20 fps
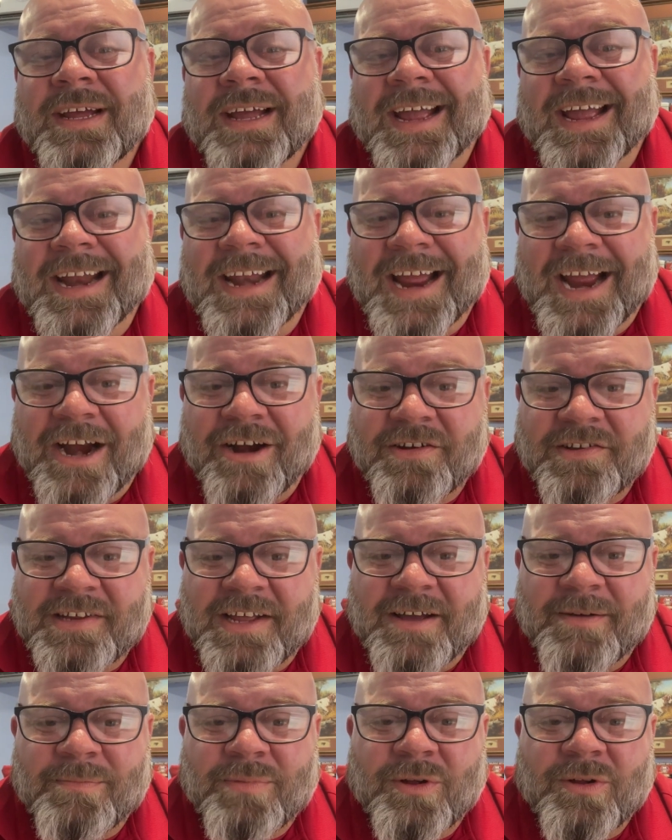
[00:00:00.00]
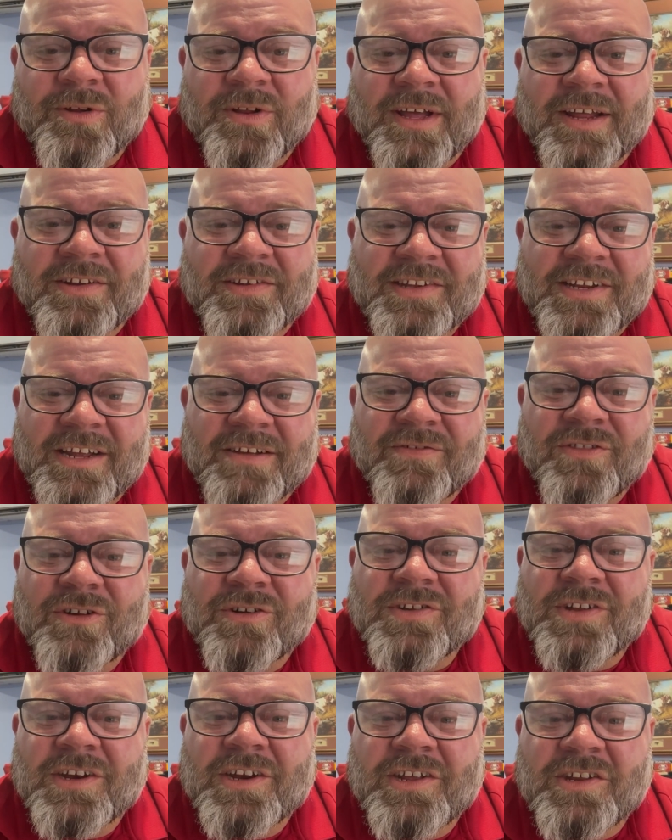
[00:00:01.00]
an air sample and see if
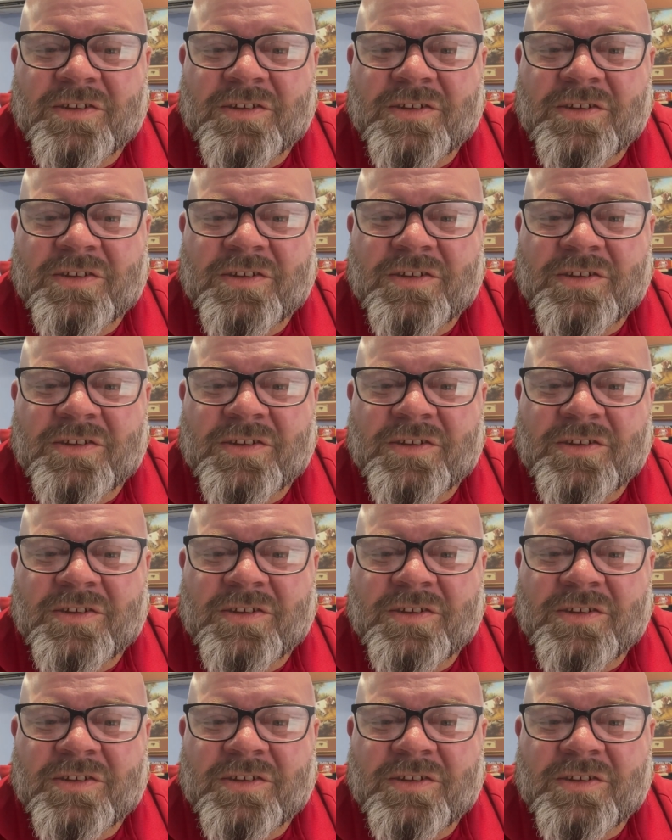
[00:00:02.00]
there's any